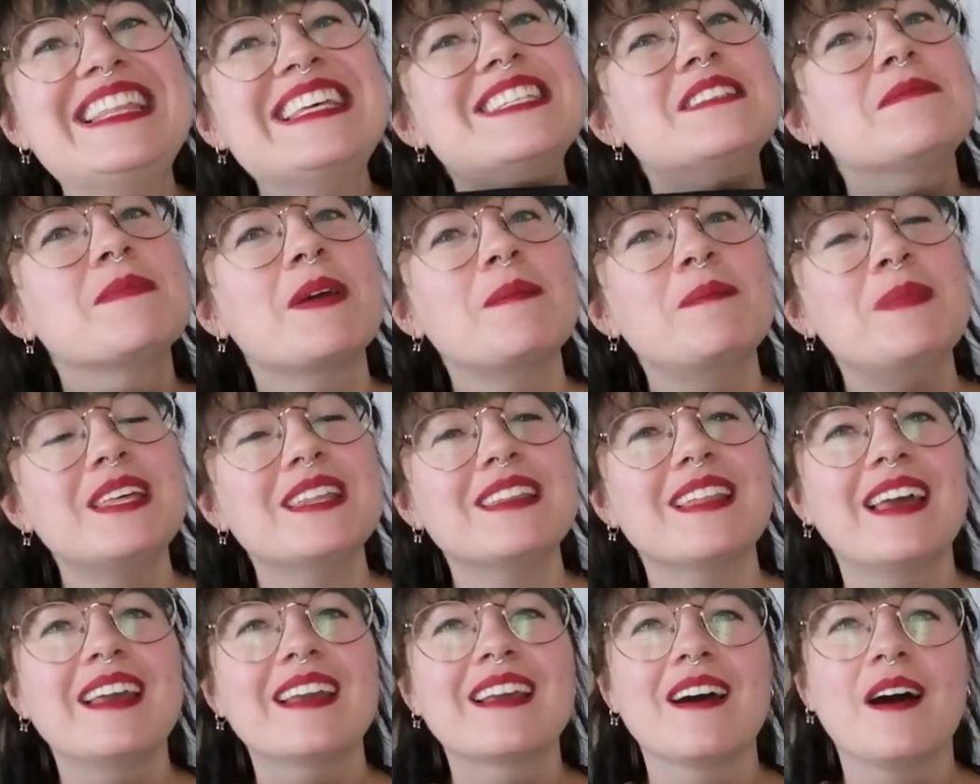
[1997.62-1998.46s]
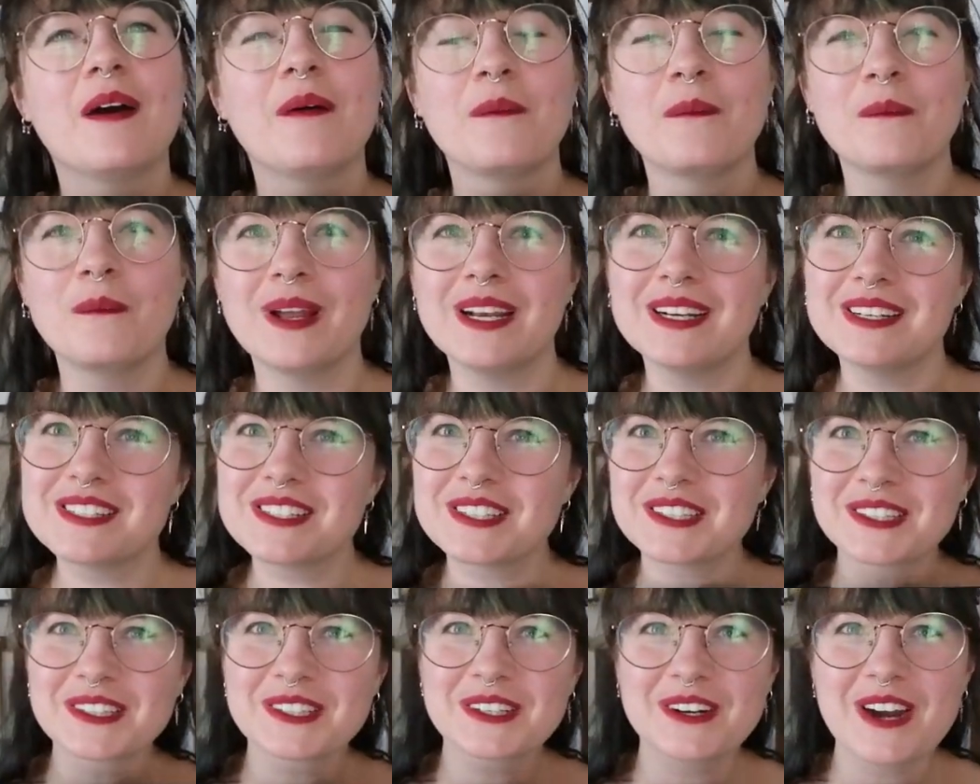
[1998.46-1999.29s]
this might be like a
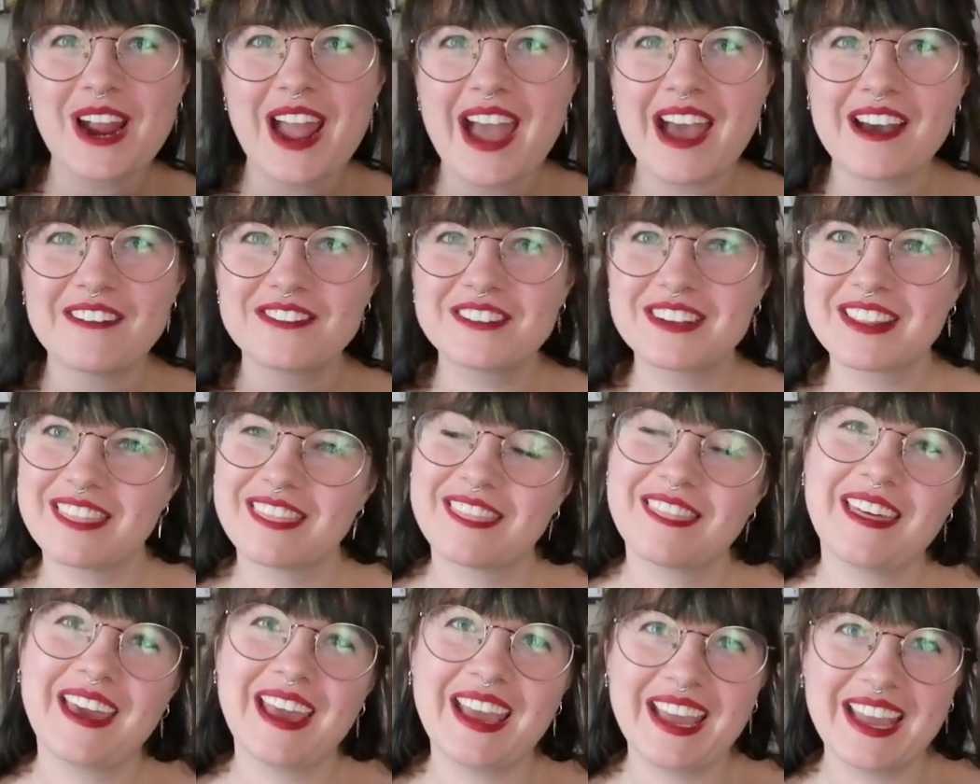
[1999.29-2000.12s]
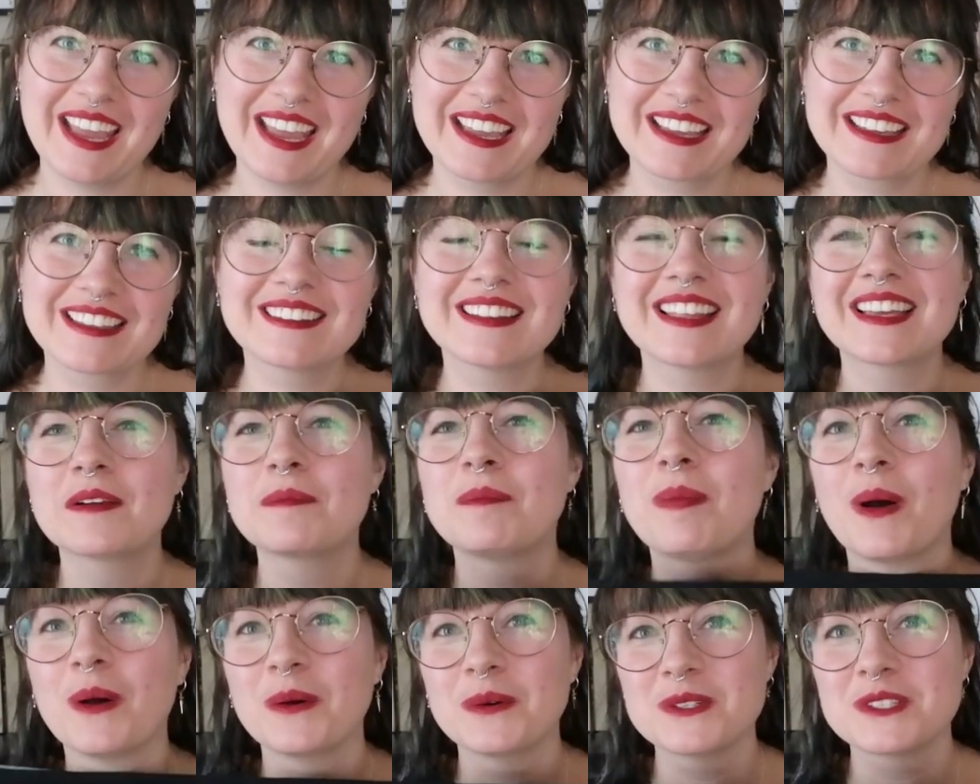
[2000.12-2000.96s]
winter craft thing,
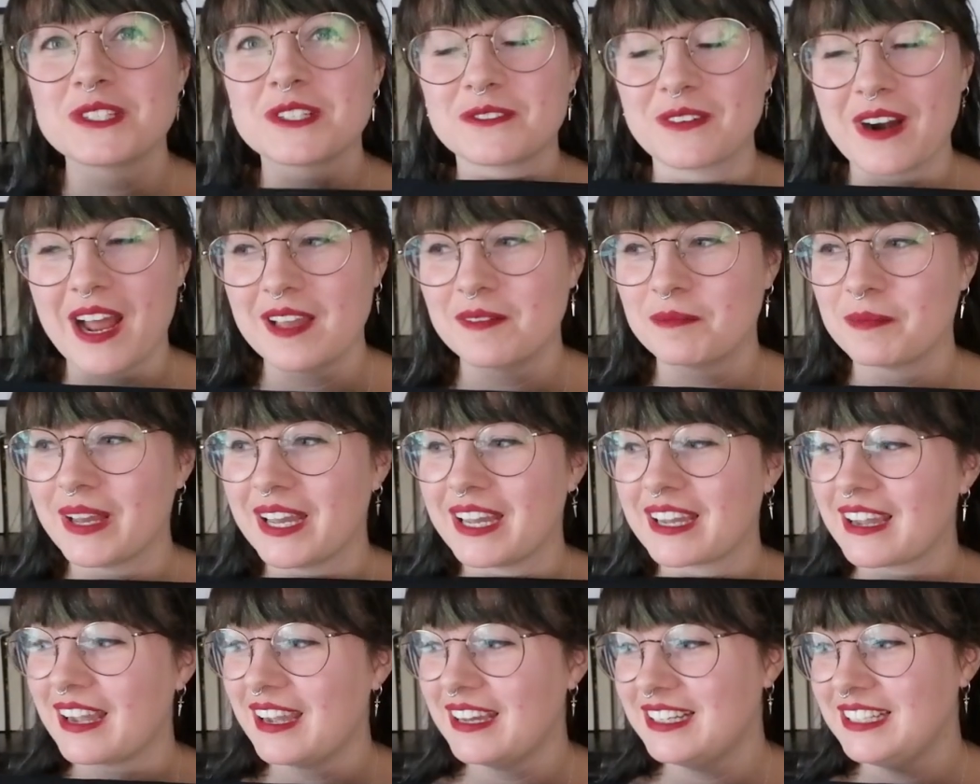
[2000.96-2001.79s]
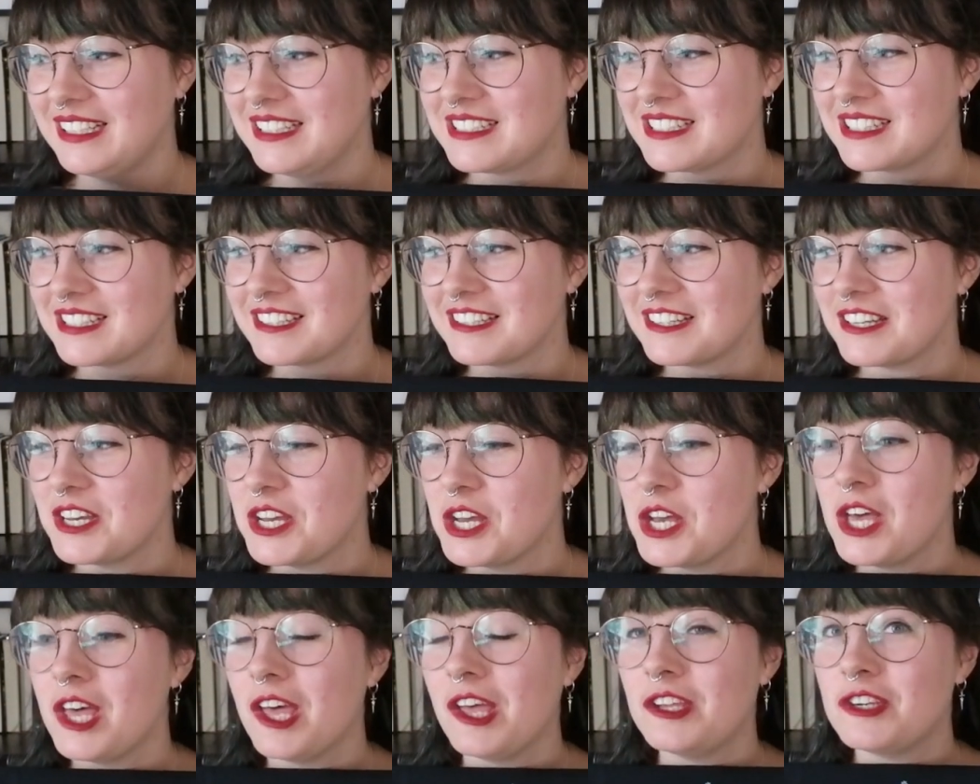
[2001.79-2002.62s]
like post Rhinebeck. I need to
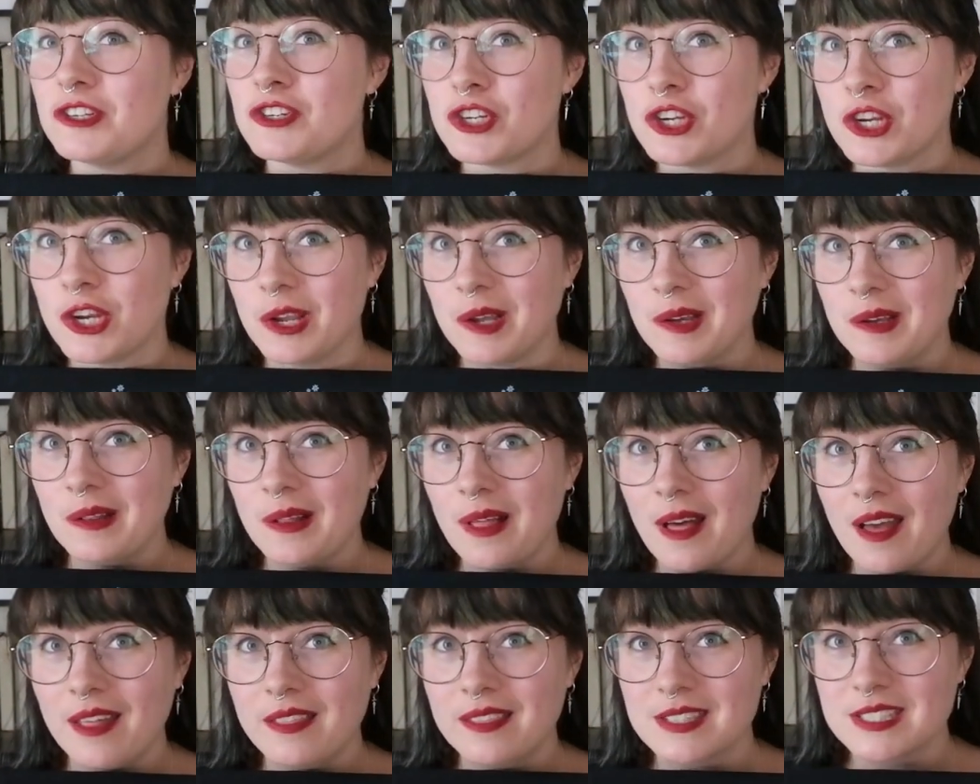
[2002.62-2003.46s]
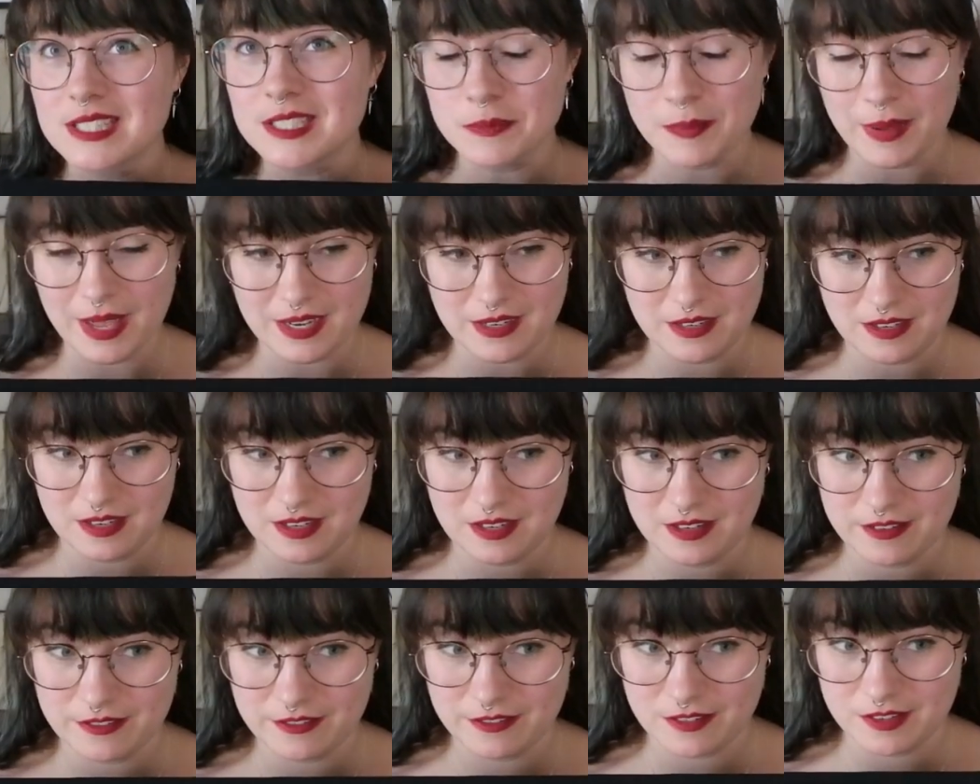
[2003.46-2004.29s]
chill on the
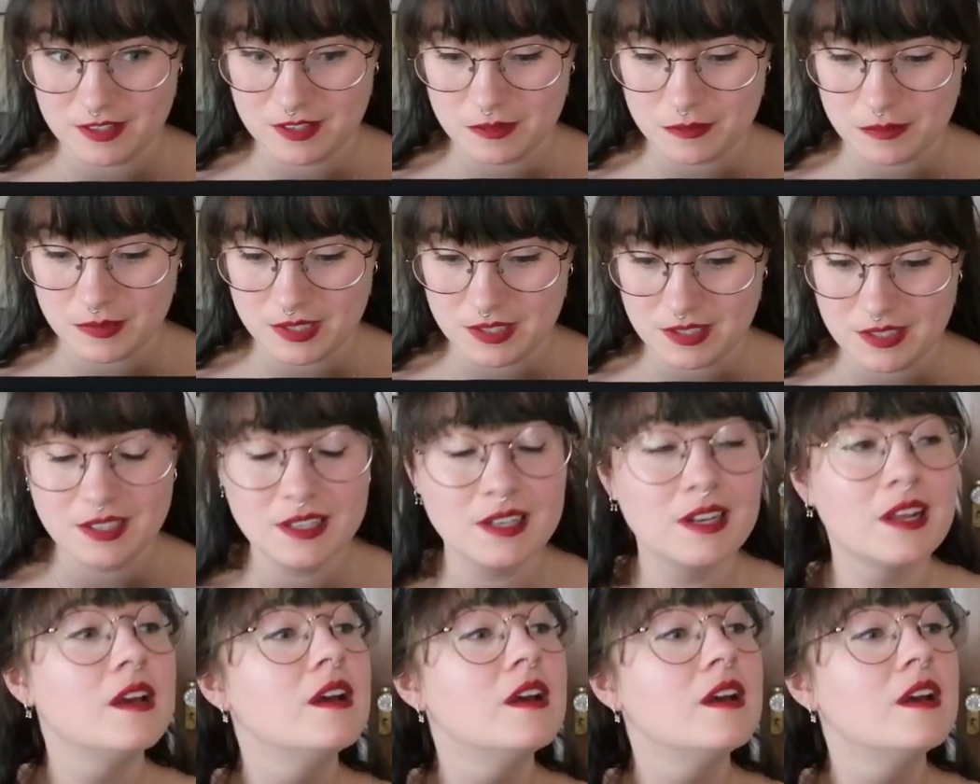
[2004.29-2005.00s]
spending for a minute.